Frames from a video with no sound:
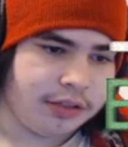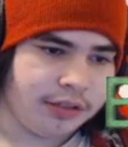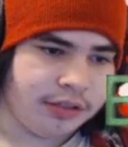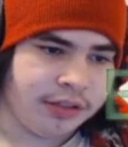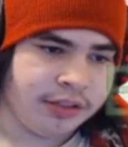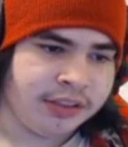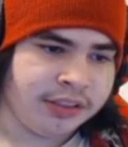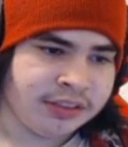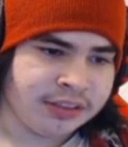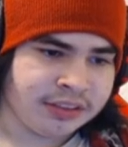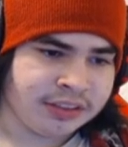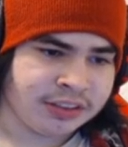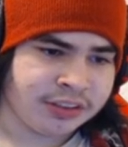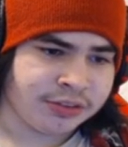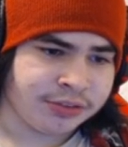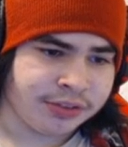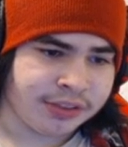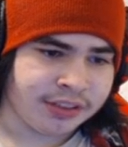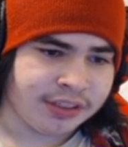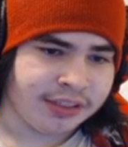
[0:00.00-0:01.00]
The youngest is
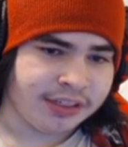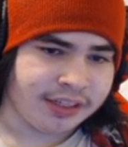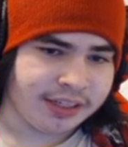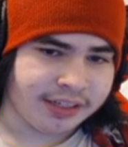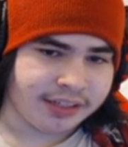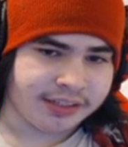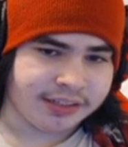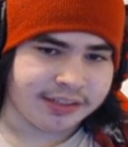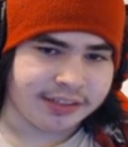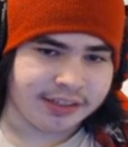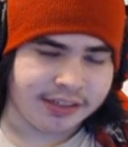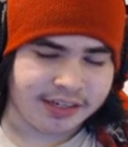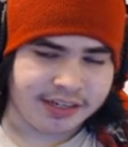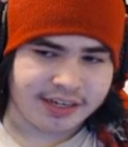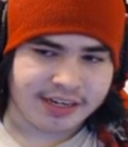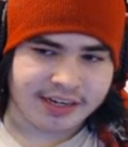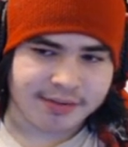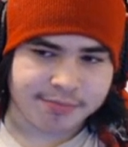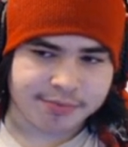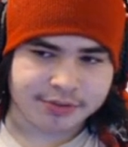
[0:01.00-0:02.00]
treated like an
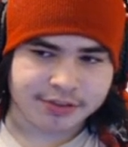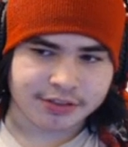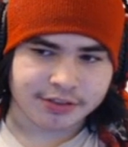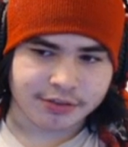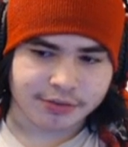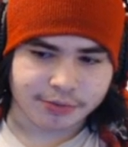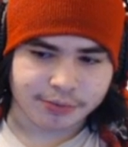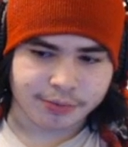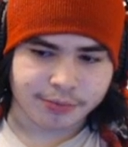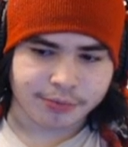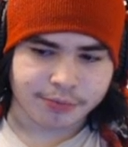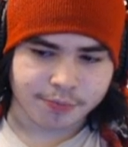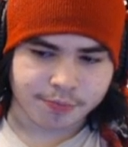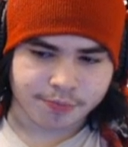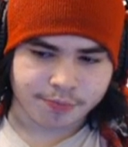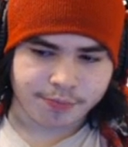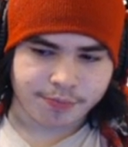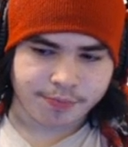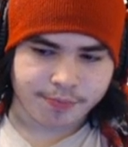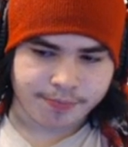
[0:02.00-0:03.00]
absolute
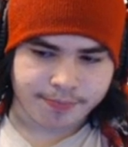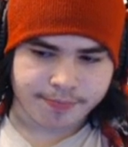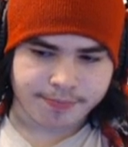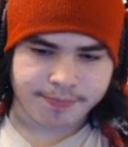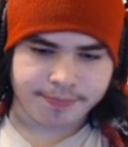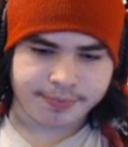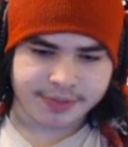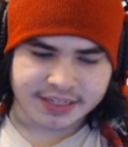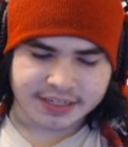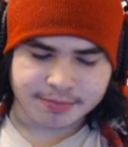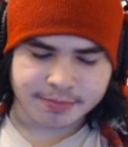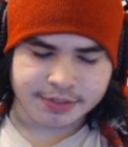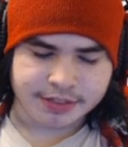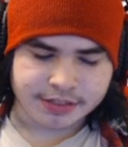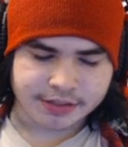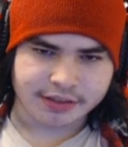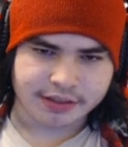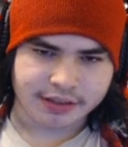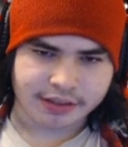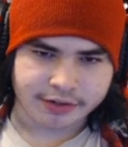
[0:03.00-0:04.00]

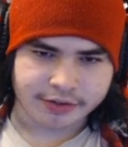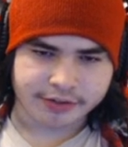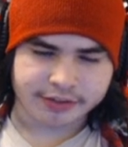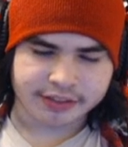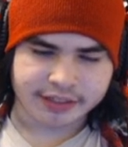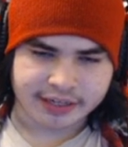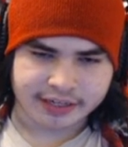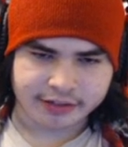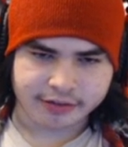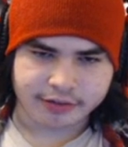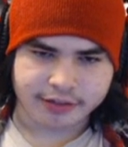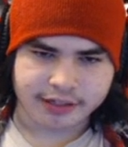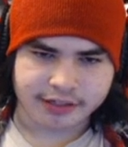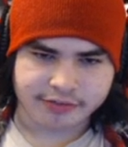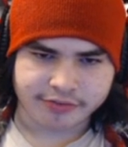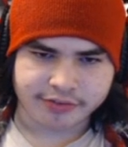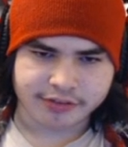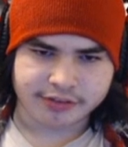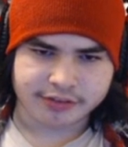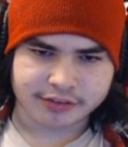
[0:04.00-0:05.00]
baby their entire
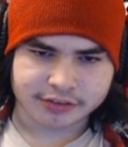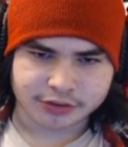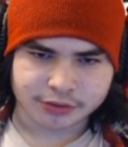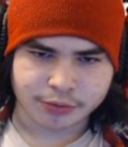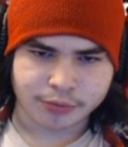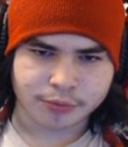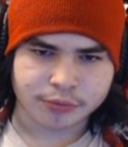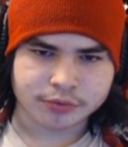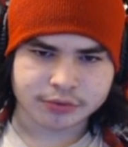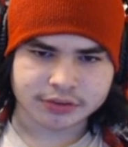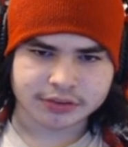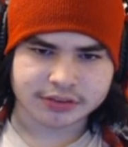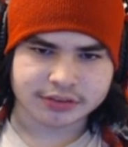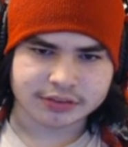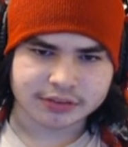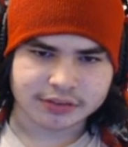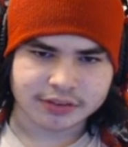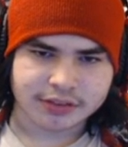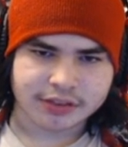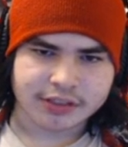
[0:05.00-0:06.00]
life and it's
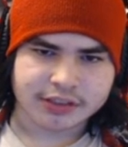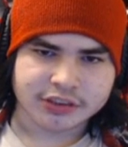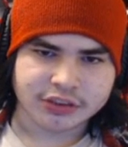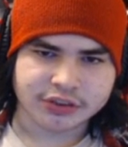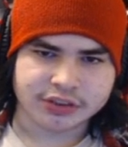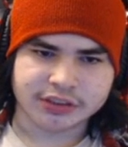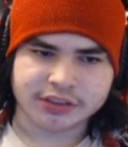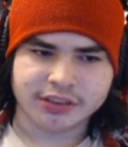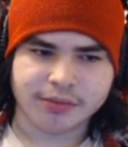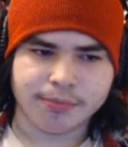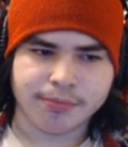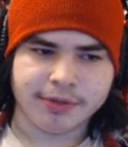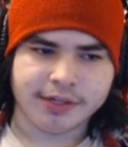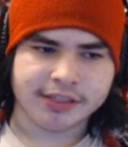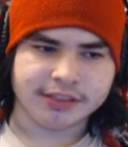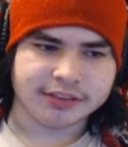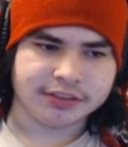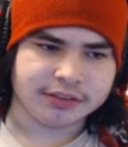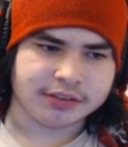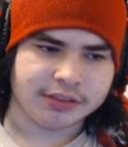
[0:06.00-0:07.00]
always treated the
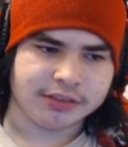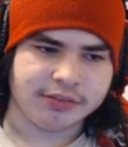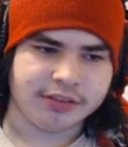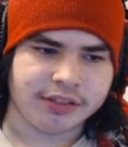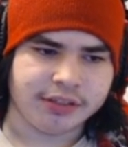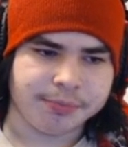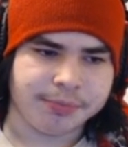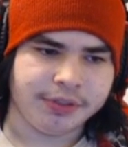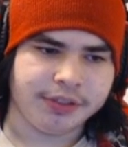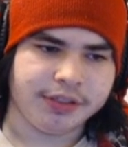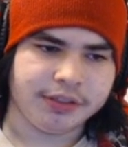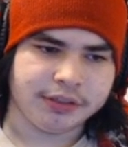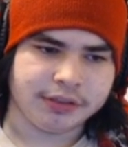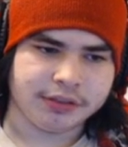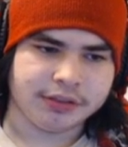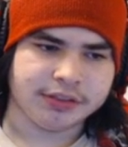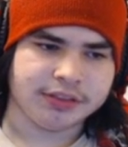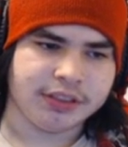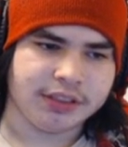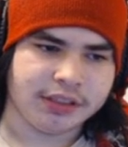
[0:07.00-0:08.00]
best. I'd rather be the
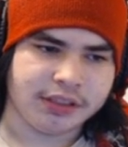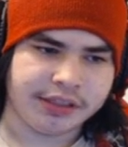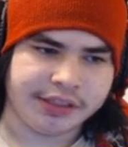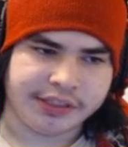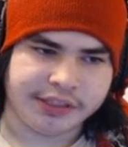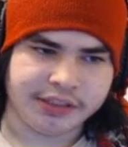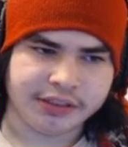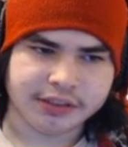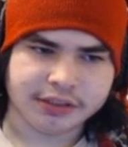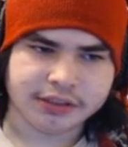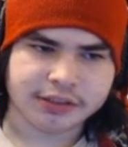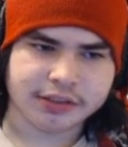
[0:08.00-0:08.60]
youngest, I think.